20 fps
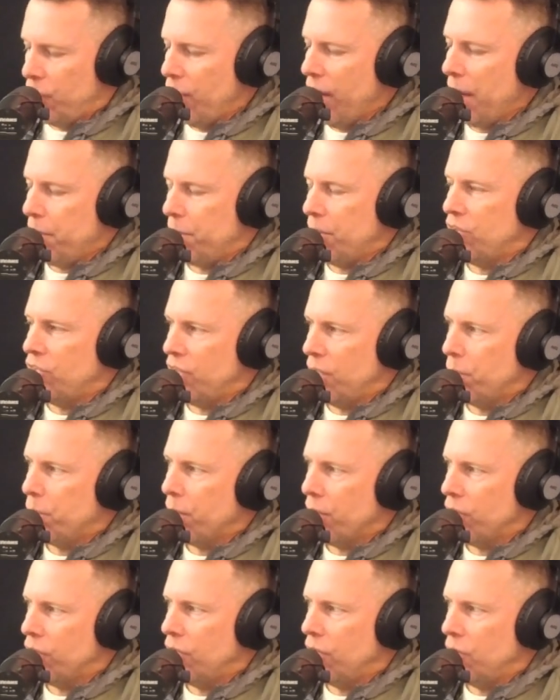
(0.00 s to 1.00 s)
you happen to see a
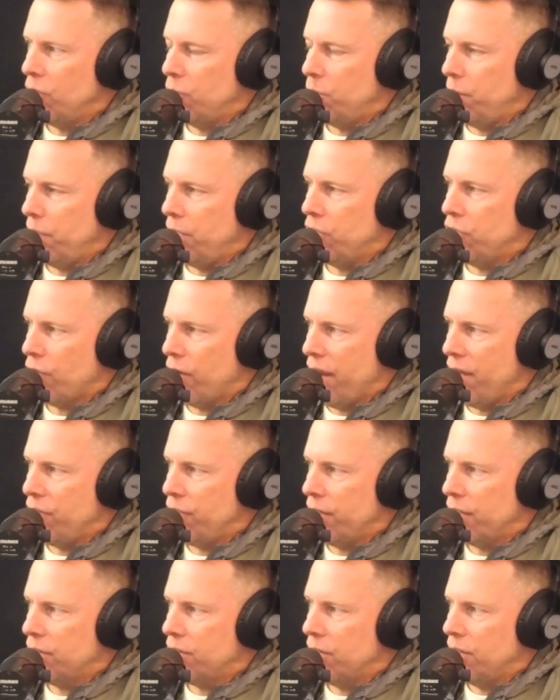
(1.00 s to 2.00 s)
person who's being
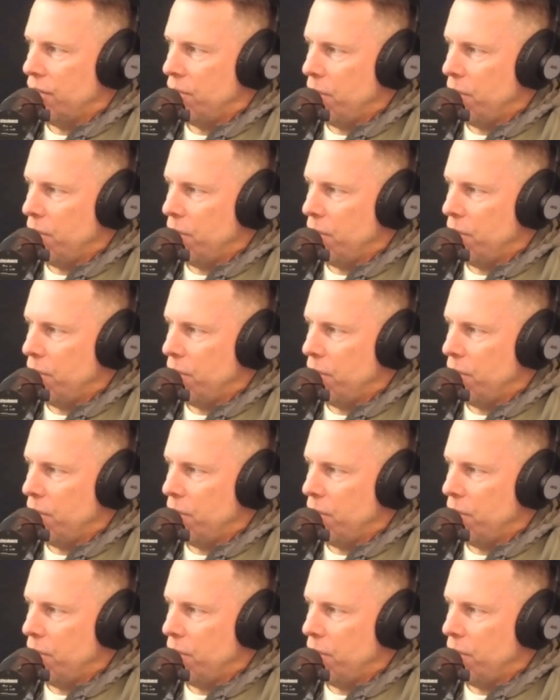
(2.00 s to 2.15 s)
trafficked,